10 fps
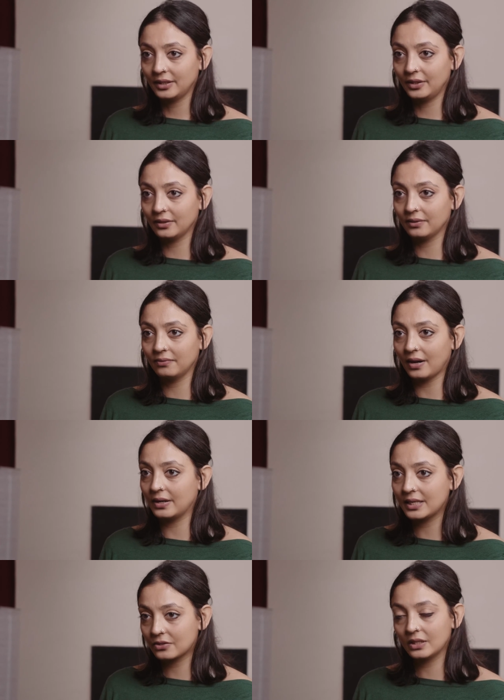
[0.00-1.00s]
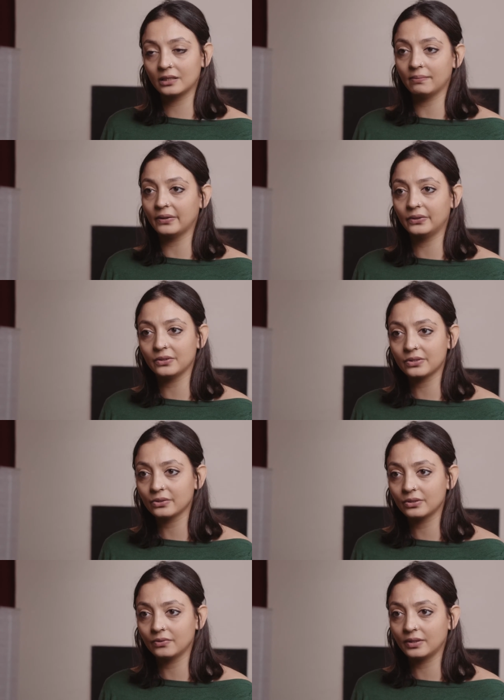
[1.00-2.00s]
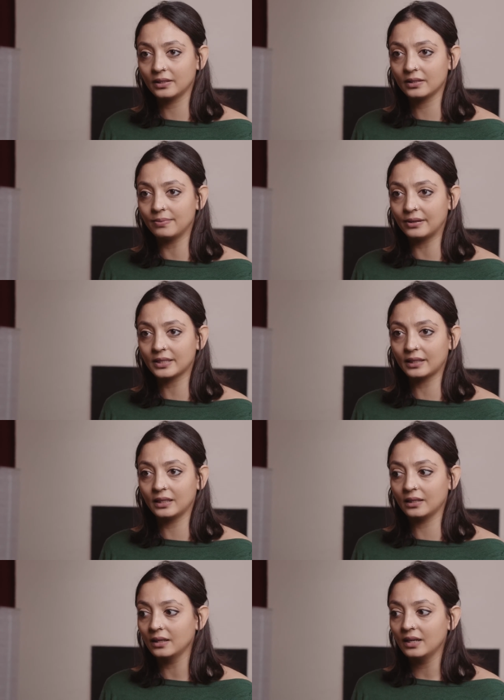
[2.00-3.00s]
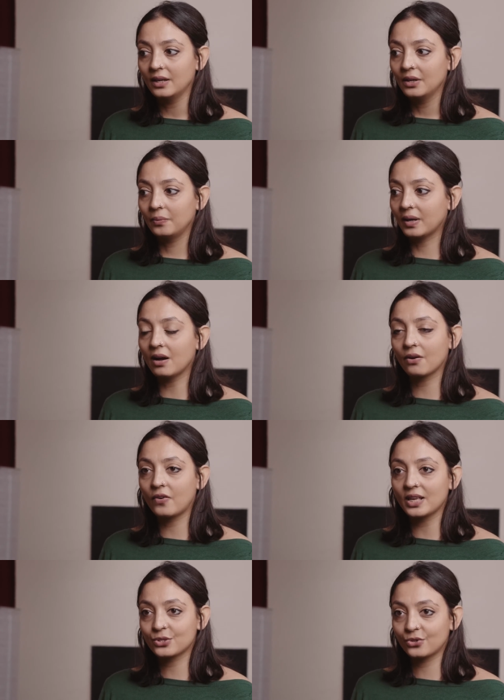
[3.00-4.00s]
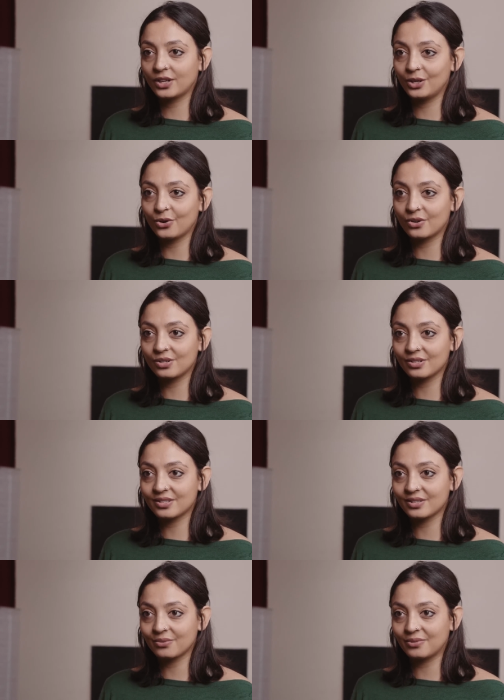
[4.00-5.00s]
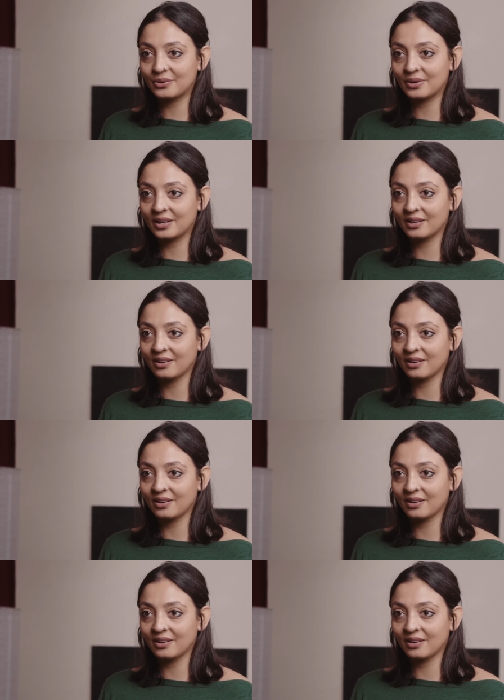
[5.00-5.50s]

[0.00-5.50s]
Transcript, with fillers: You know, very strict about those sorts of things because I think we can't rest on our laurels when we're